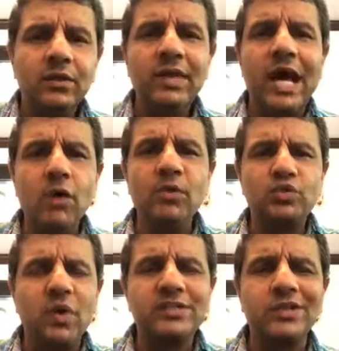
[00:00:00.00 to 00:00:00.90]
Okay, how
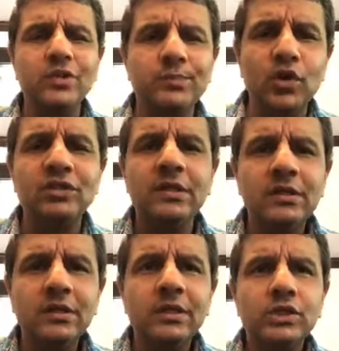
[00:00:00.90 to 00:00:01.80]
much water you put?
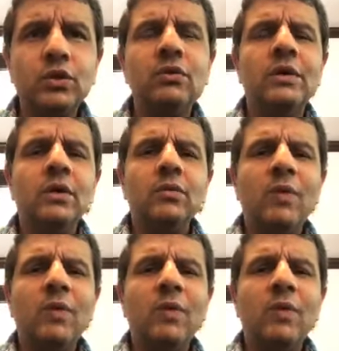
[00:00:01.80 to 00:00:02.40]
So